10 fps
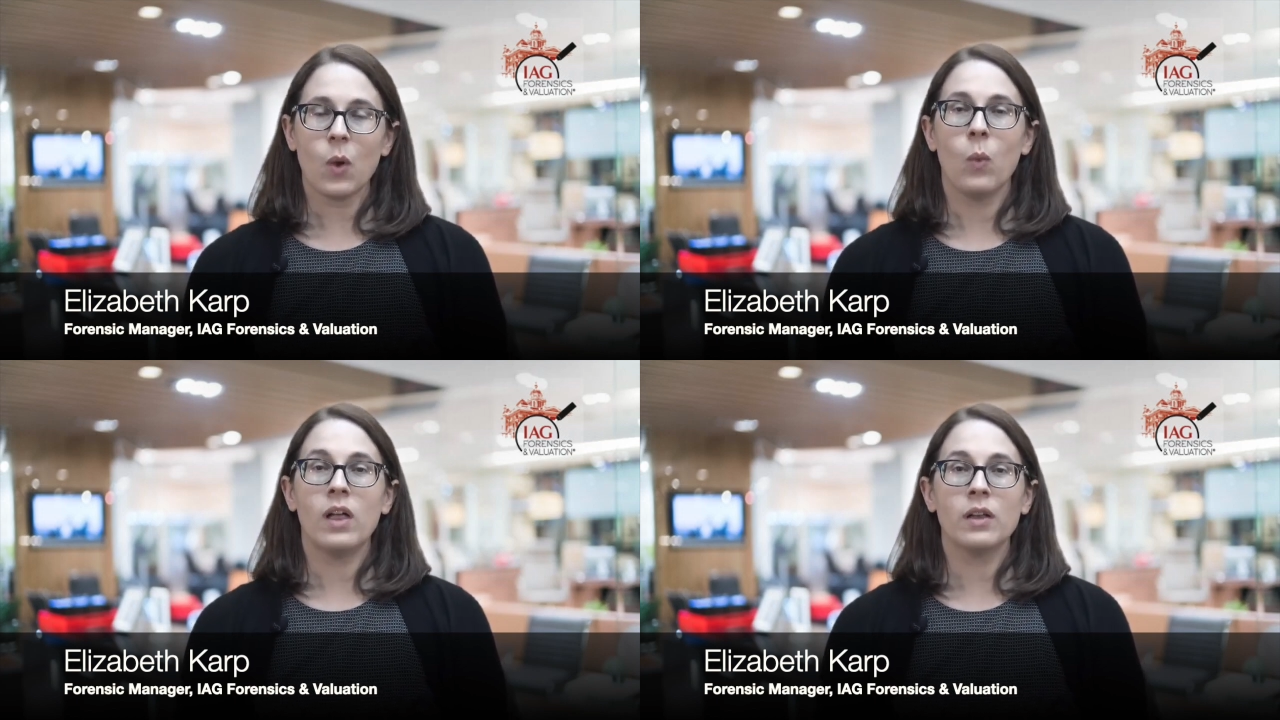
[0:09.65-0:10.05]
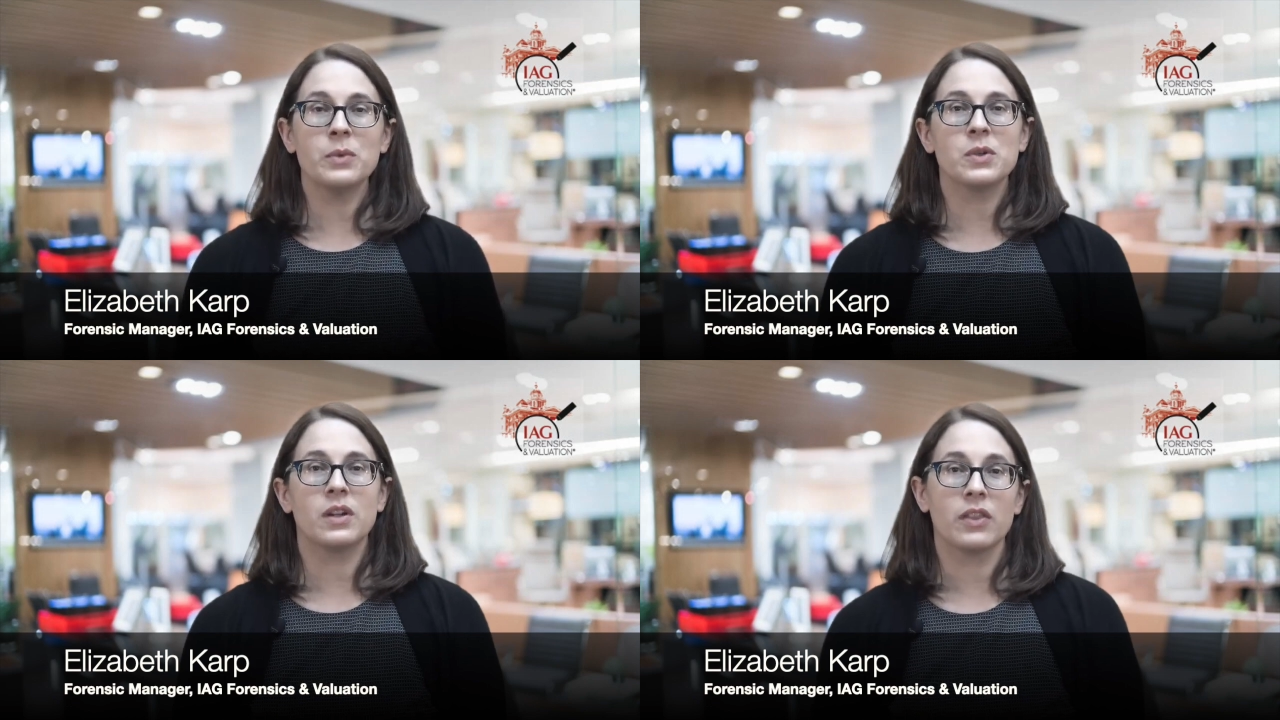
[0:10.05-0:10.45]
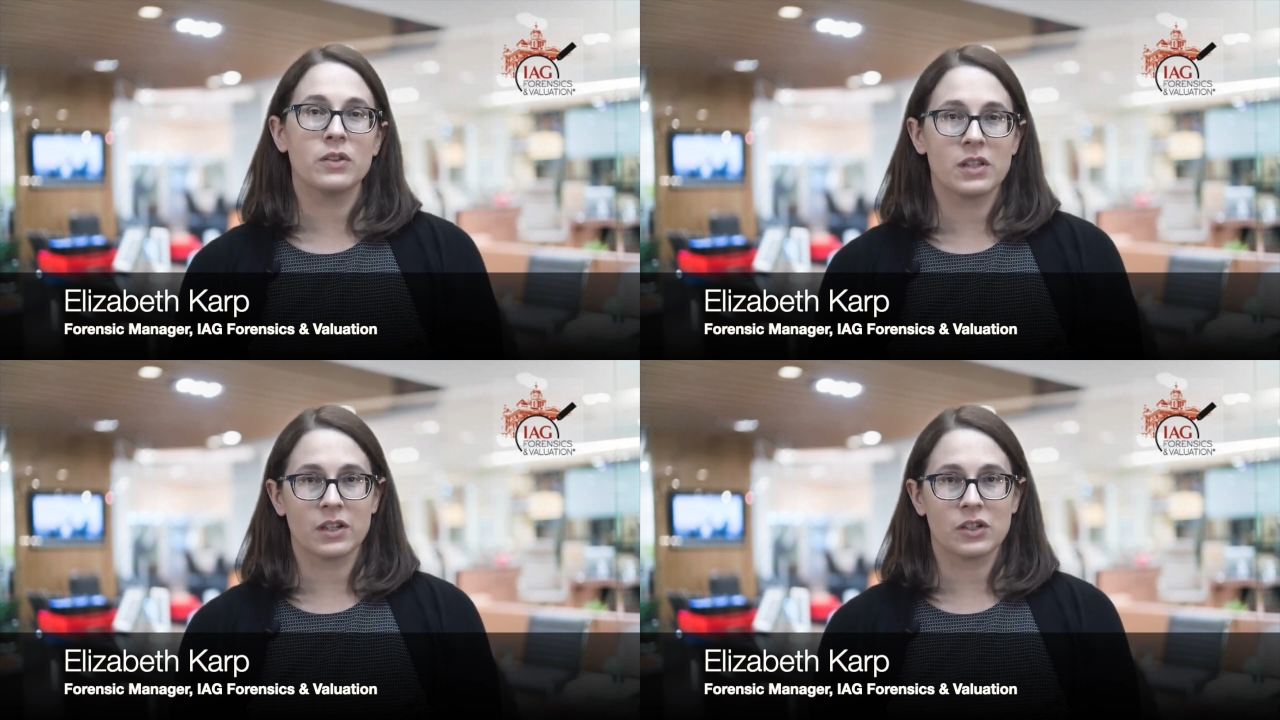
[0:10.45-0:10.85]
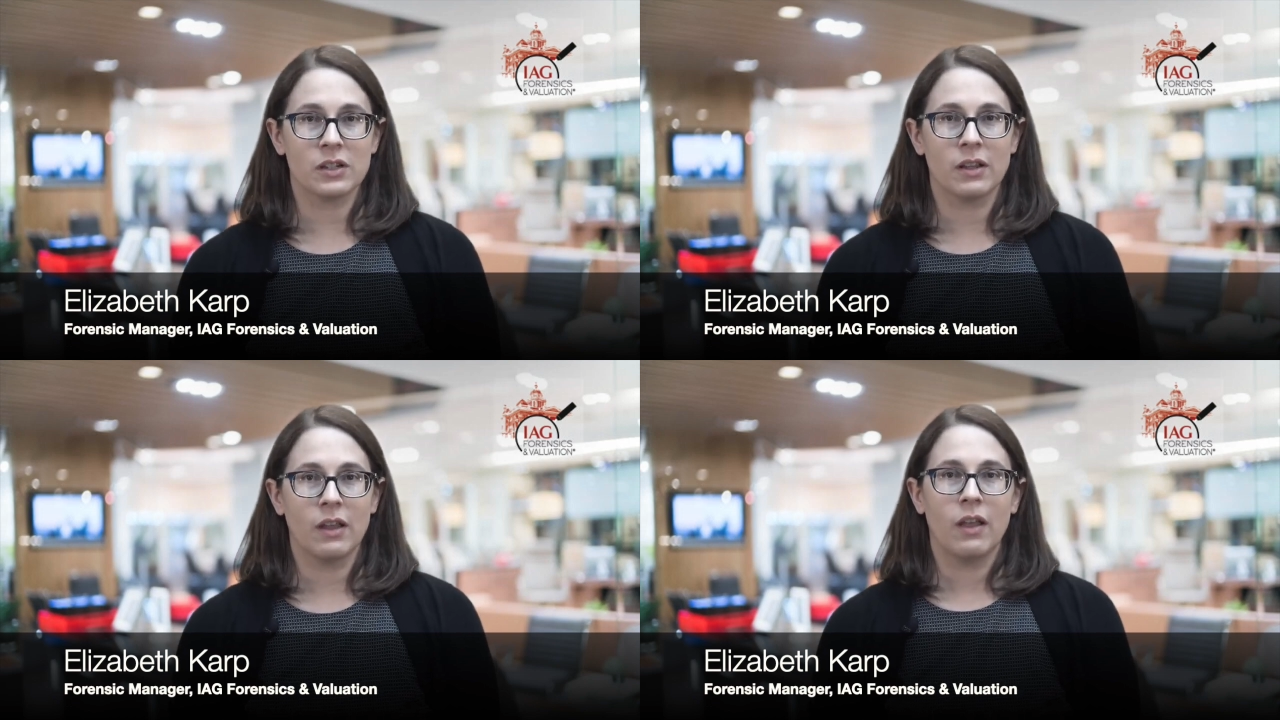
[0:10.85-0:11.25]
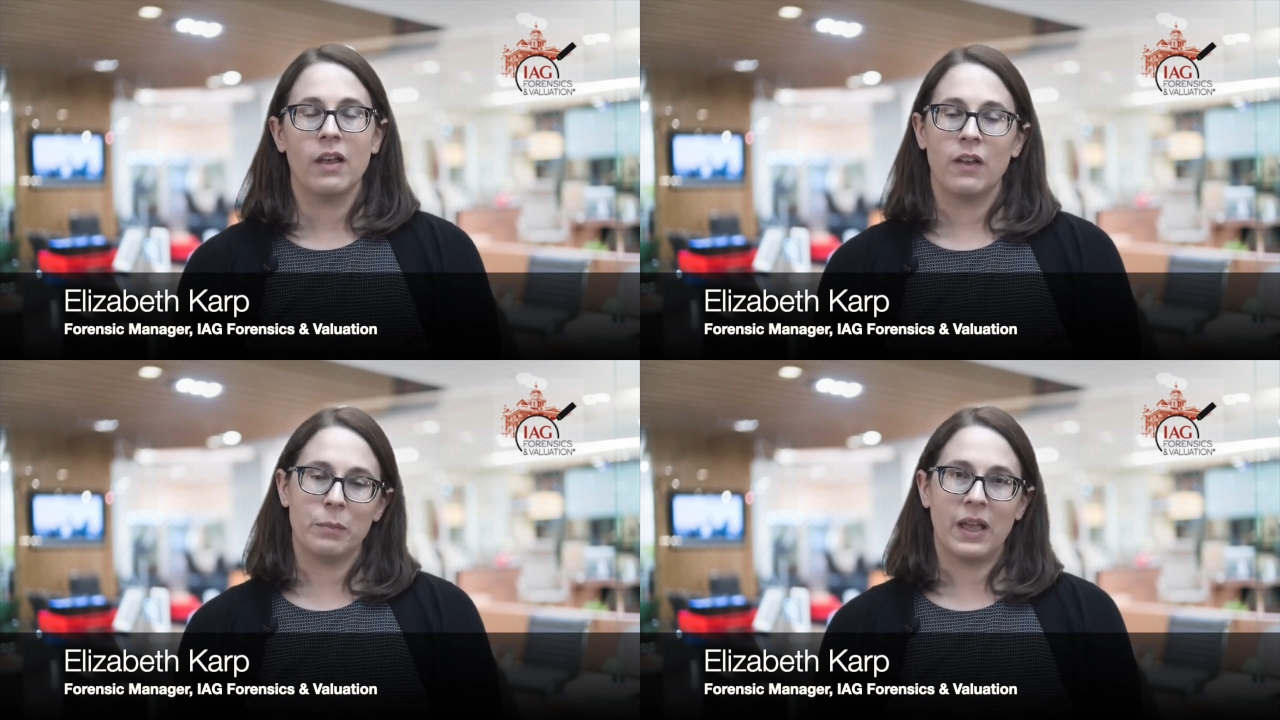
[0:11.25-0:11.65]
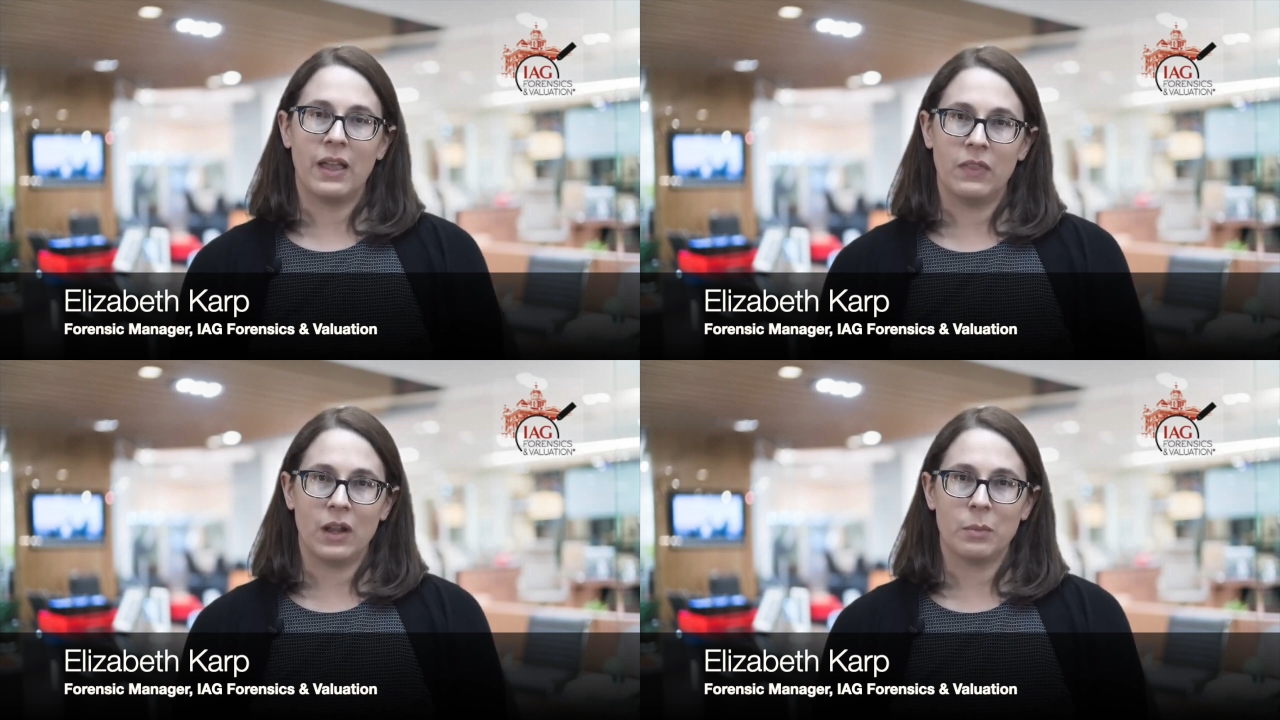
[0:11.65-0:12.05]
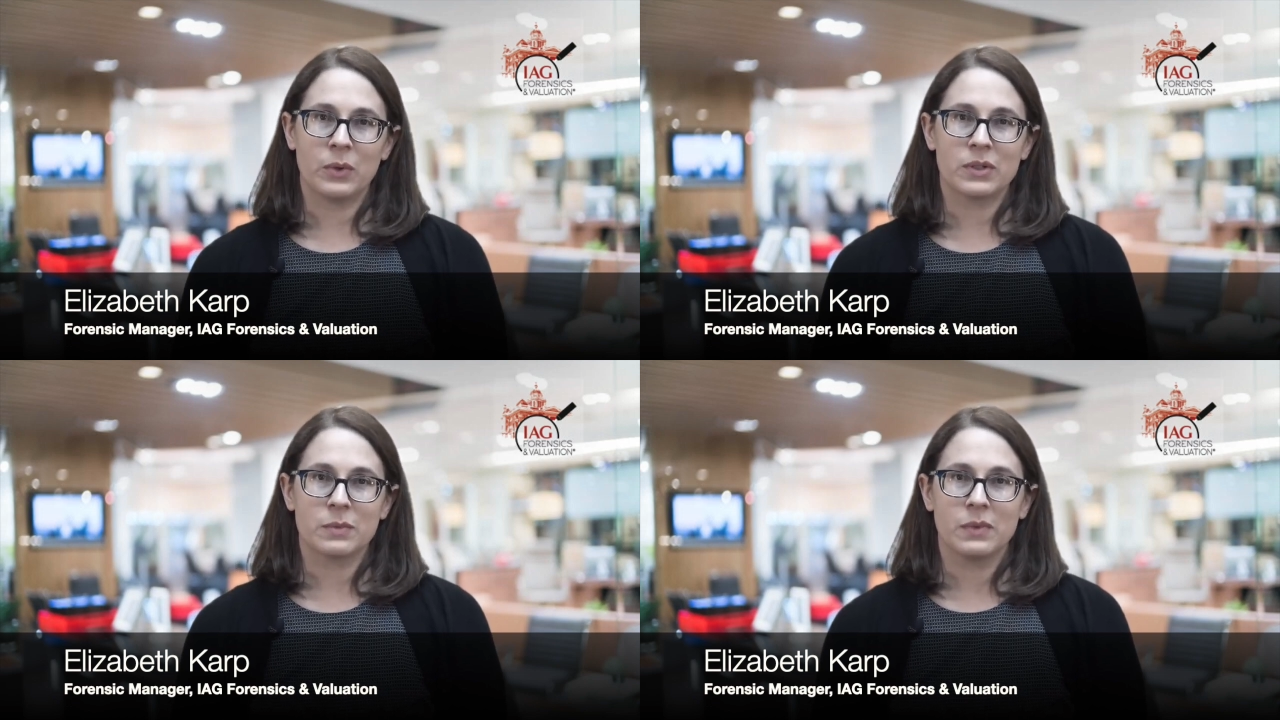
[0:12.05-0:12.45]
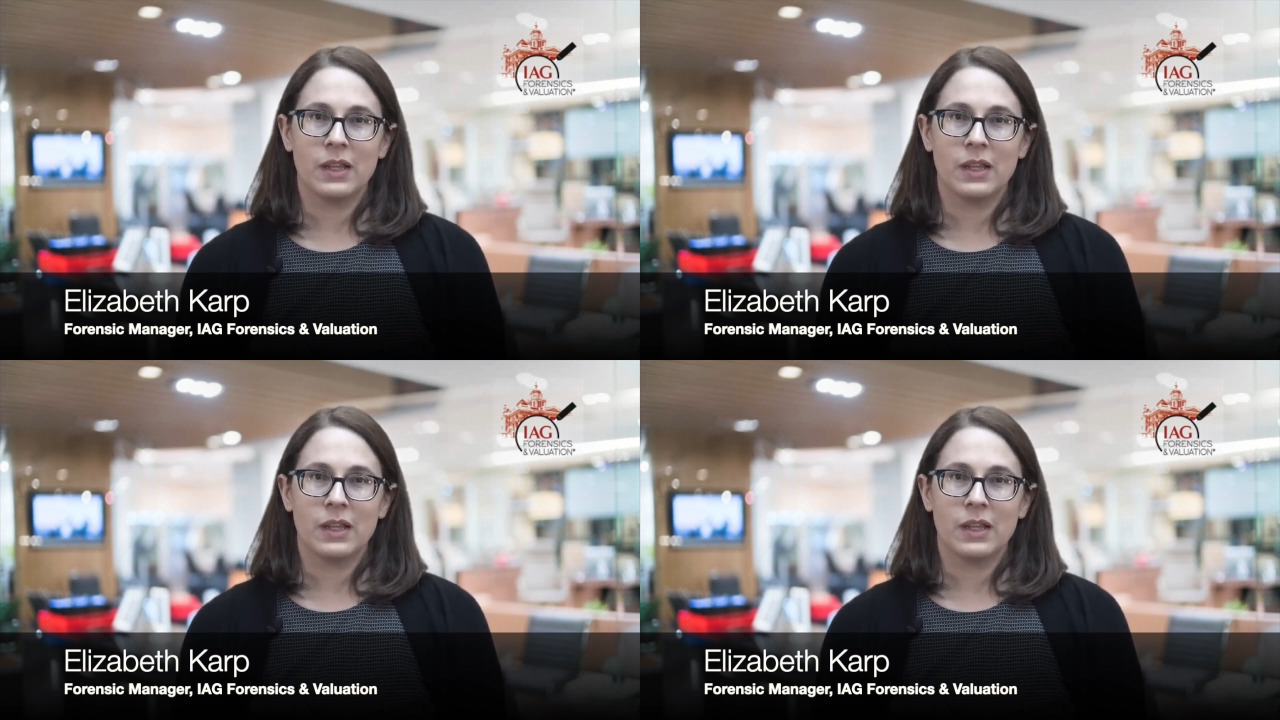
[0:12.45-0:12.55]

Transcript: Welcome to another session of Behind the Numbers.